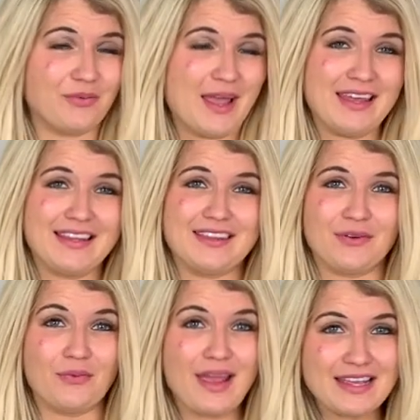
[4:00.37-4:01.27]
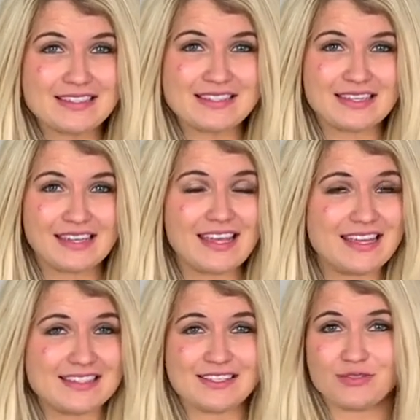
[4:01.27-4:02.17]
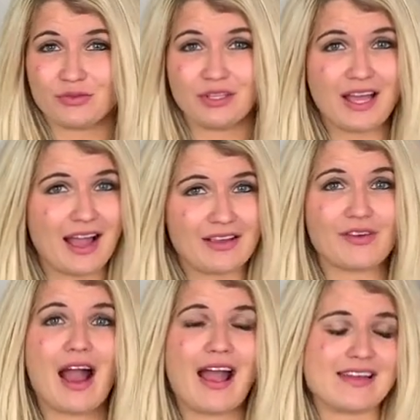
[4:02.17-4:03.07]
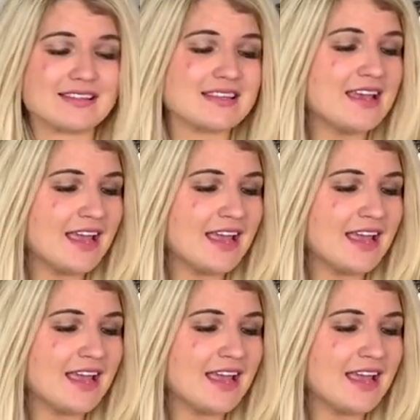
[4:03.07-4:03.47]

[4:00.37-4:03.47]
the way that the waist hits. It's really high rise.